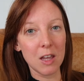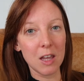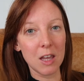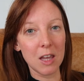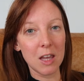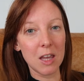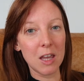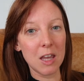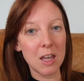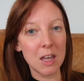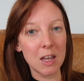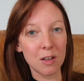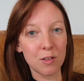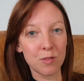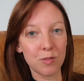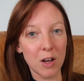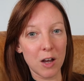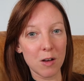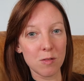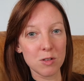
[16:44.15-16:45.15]
he is
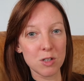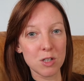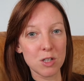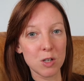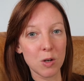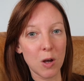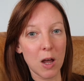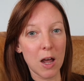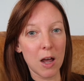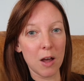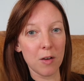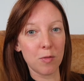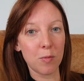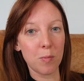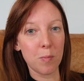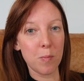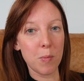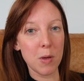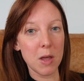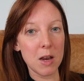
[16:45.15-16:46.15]
found to have
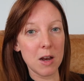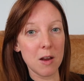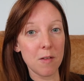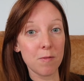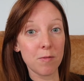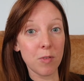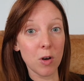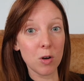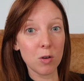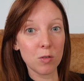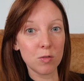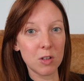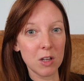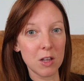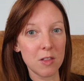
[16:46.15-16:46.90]
been involved